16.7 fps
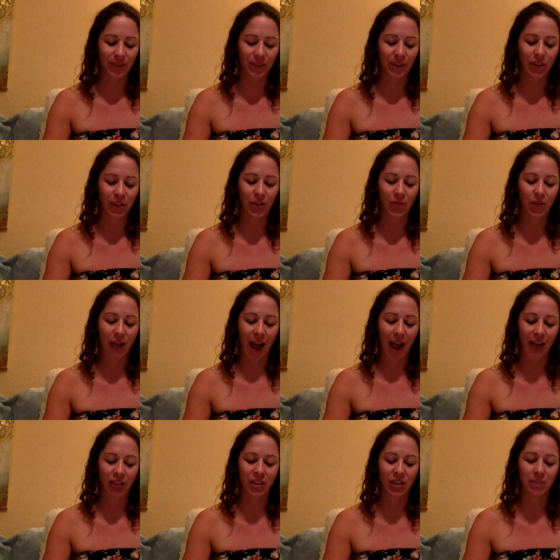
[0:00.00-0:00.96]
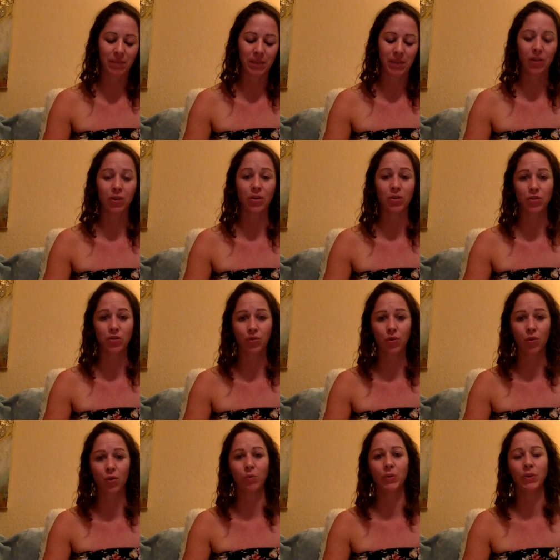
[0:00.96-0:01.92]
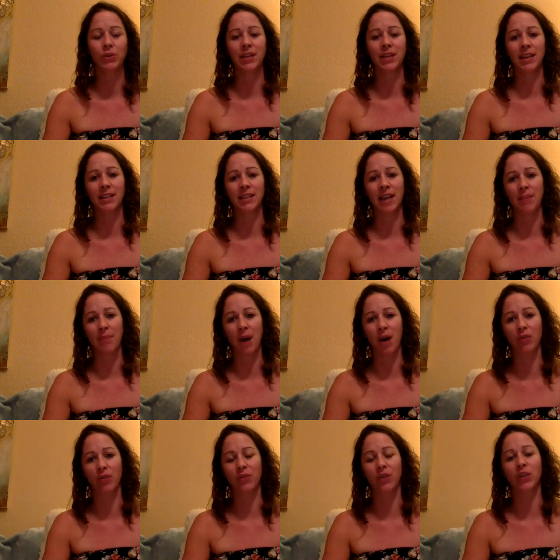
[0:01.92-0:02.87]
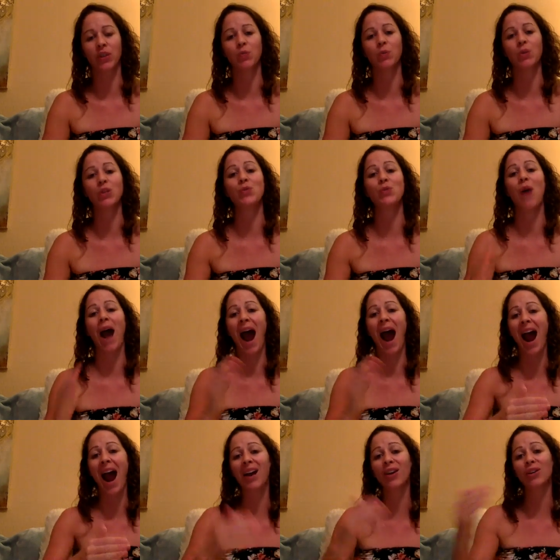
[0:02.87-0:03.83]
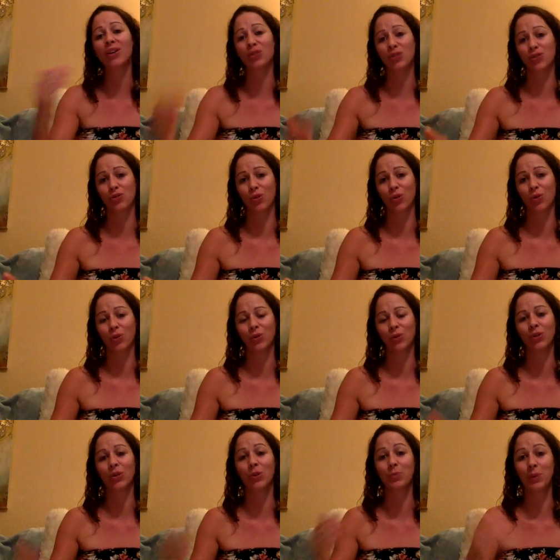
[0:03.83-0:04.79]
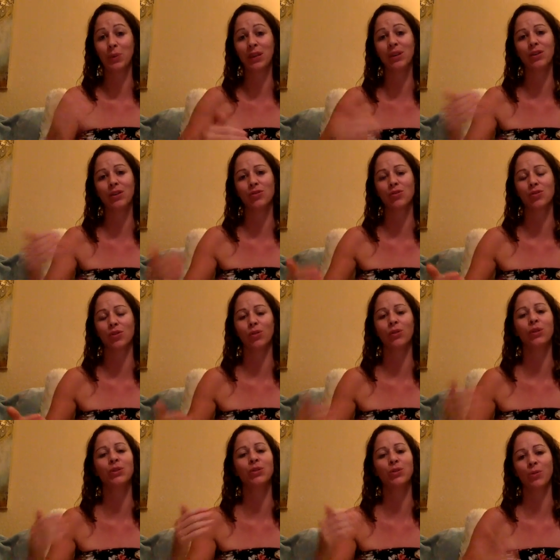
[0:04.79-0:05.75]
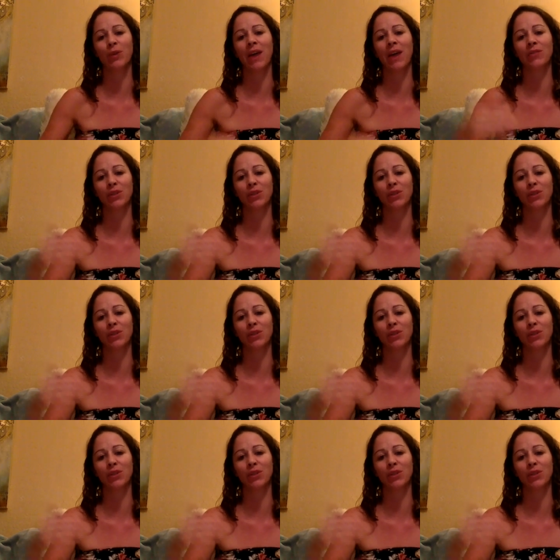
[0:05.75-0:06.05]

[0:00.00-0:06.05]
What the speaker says: You are actually being controlled when you take time out of it. Because when you are controlled, you're being controlled, you don't have